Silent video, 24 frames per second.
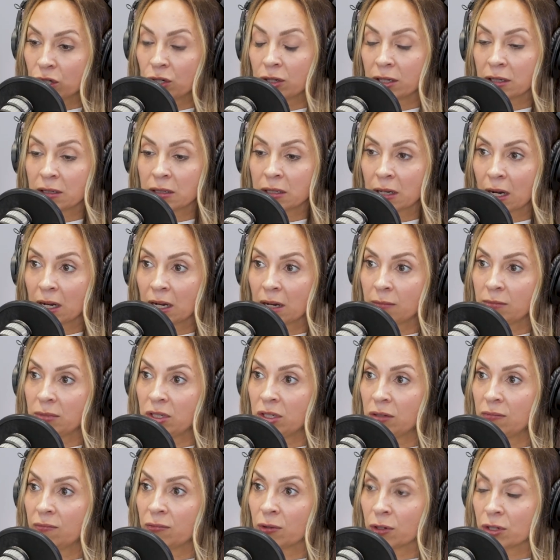you can sign up
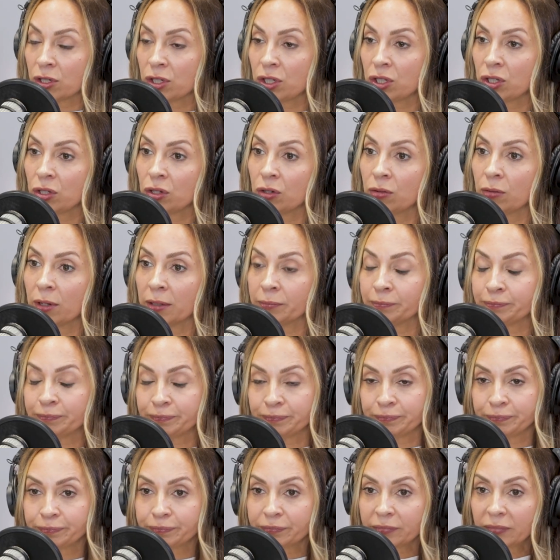for too. And
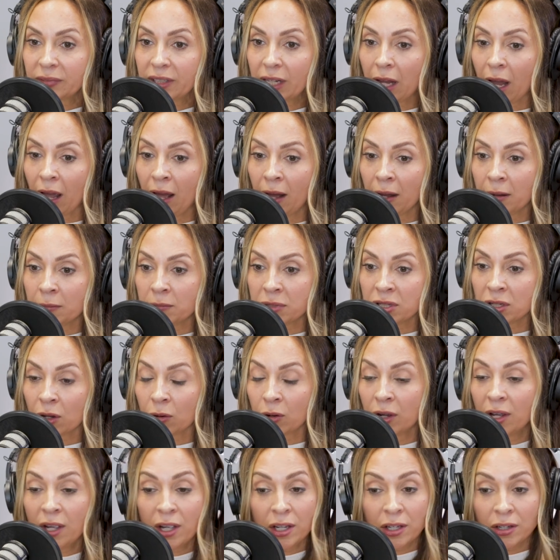
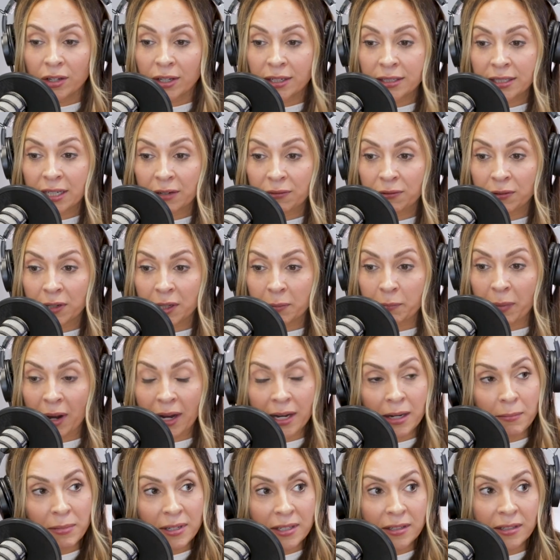So you can definitely buy
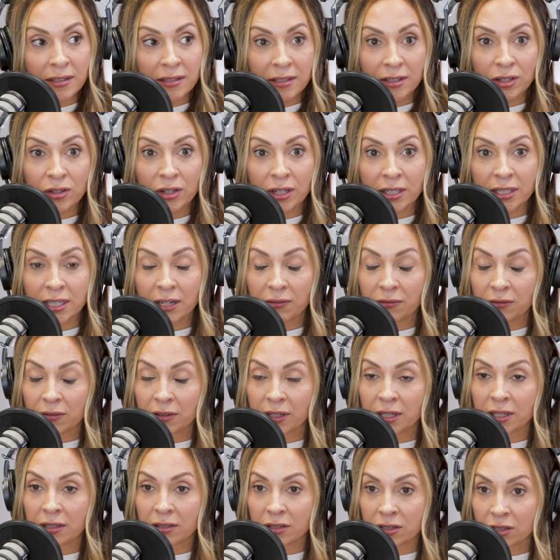a business and you can
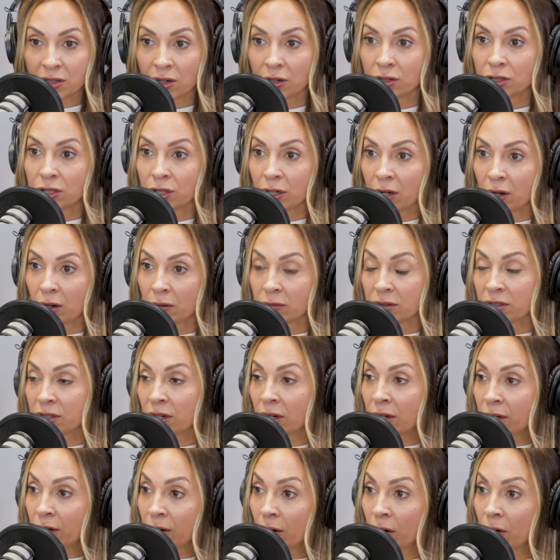definitely start your own.
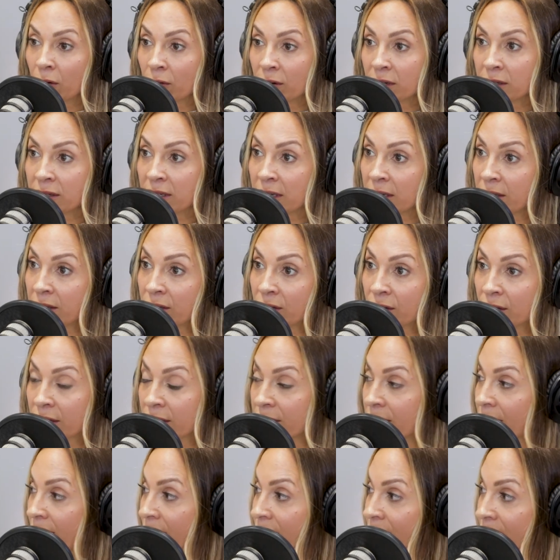Start your own is easier
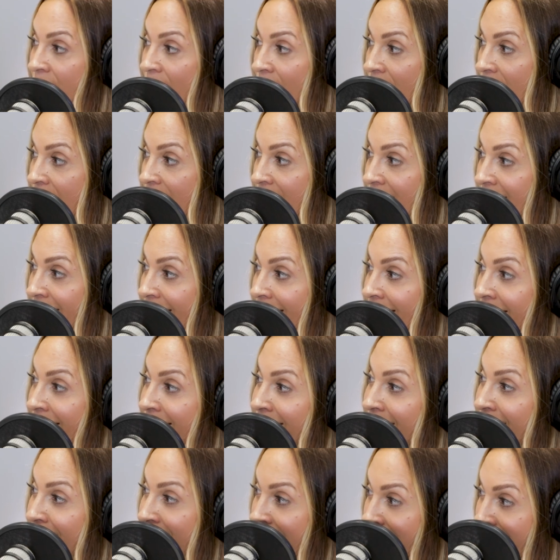because it can start as a side
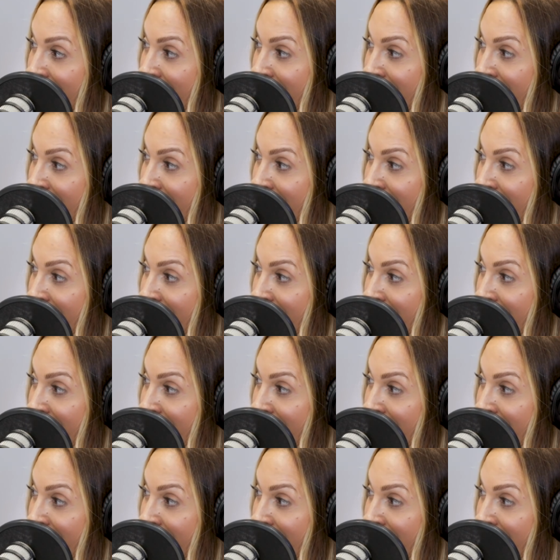hustle, like